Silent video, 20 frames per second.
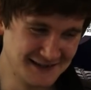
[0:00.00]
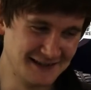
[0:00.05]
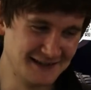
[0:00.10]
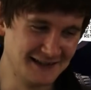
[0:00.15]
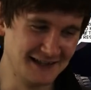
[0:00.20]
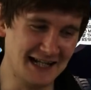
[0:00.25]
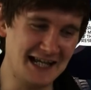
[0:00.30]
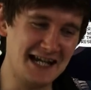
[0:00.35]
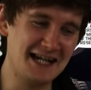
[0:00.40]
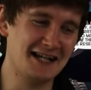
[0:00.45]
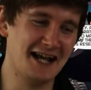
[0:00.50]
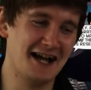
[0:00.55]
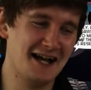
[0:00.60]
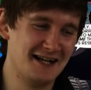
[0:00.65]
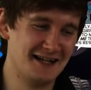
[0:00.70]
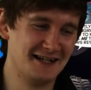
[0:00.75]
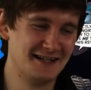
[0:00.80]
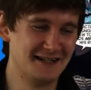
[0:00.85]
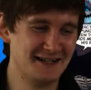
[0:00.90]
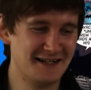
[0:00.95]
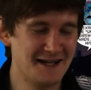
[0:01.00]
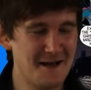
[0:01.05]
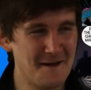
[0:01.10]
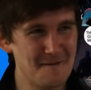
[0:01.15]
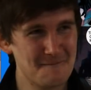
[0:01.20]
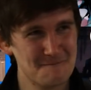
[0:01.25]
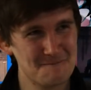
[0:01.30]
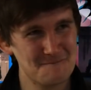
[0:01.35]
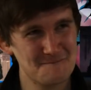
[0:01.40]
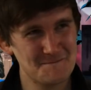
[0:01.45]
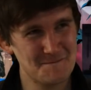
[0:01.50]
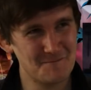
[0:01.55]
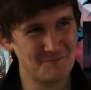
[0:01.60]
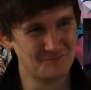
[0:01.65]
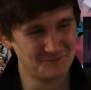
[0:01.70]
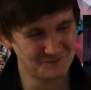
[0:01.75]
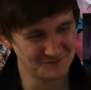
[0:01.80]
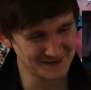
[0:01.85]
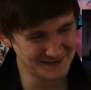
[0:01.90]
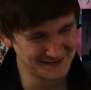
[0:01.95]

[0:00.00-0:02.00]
Help me, I'm a pirate.